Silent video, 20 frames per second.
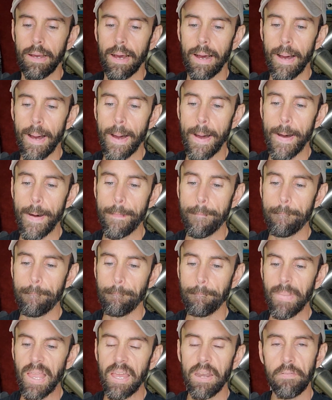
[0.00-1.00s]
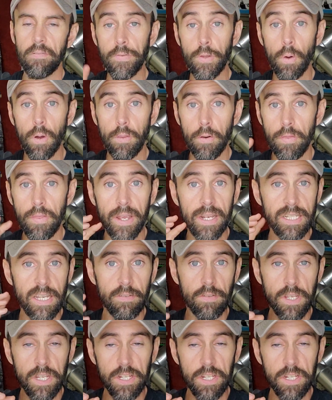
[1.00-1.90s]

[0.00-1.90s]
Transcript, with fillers: um, and a few other things I was